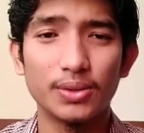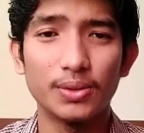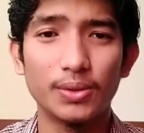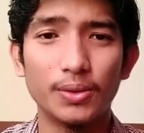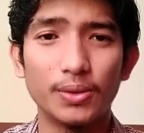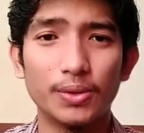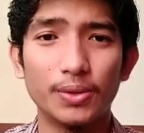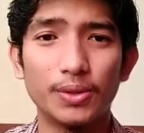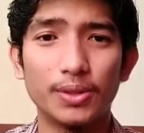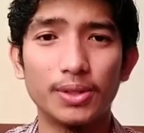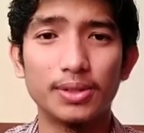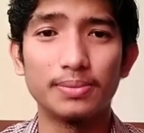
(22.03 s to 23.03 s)

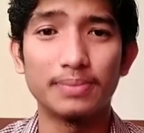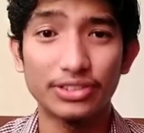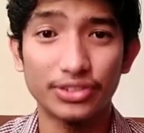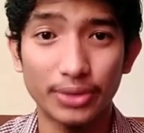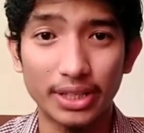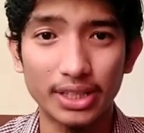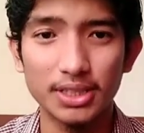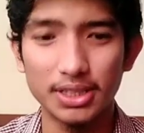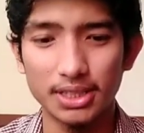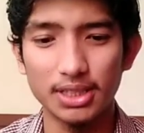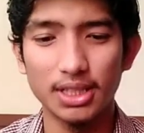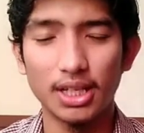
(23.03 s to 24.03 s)
or mastering
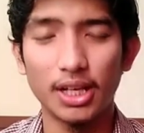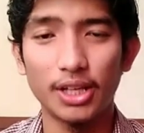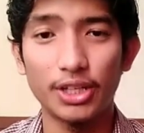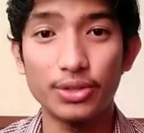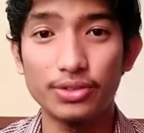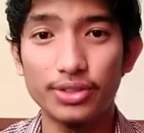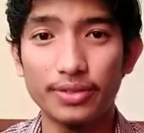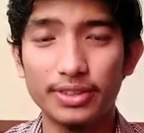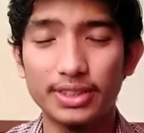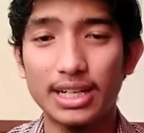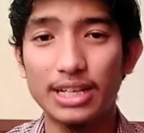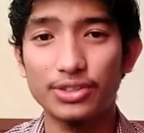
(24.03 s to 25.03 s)
the theories of
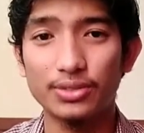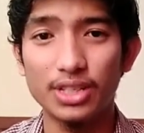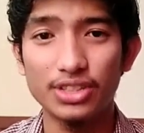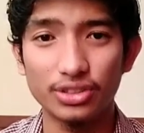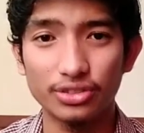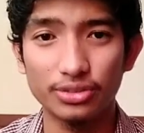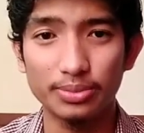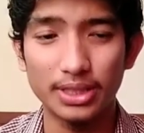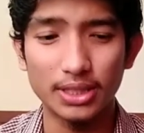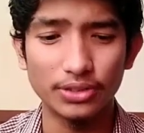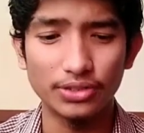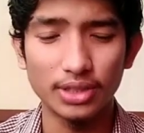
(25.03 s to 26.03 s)
international relations,
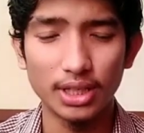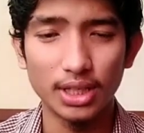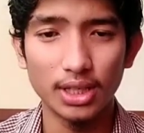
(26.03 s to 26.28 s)
because